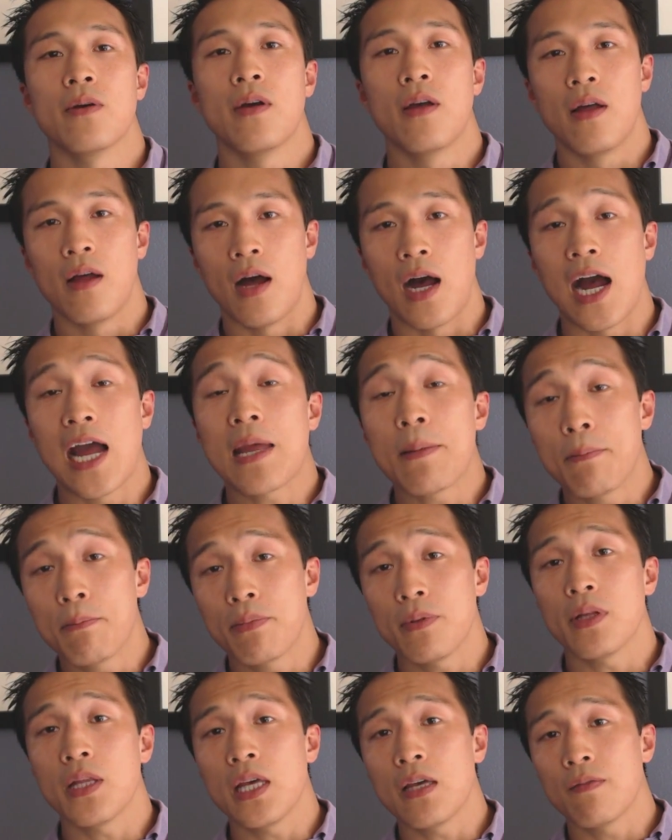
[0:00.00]
I
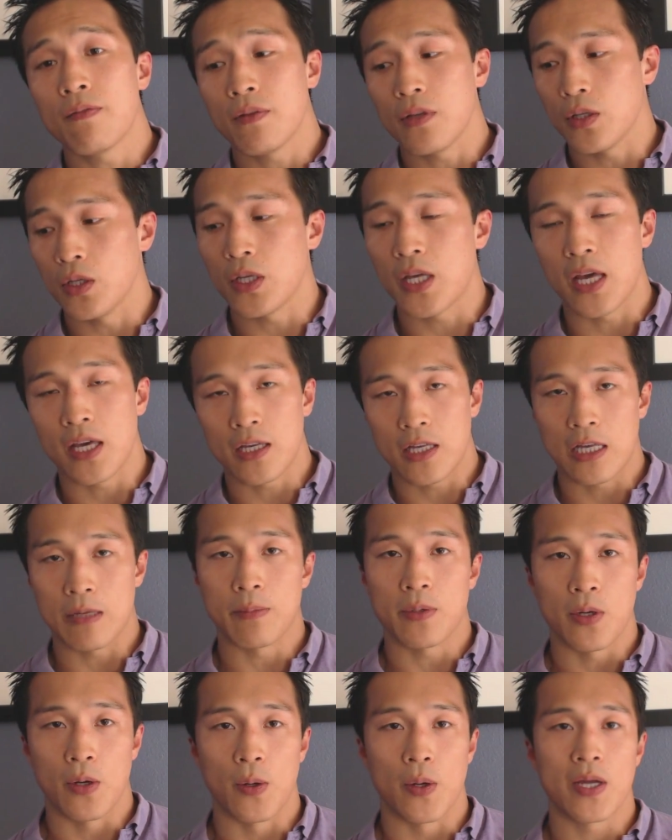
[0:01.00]
believe you can keep
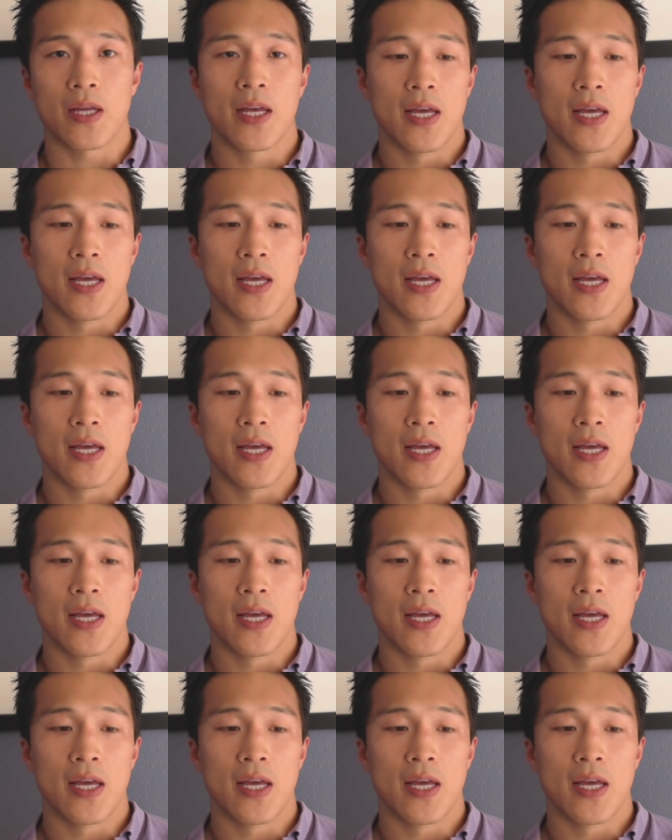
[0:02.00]
going.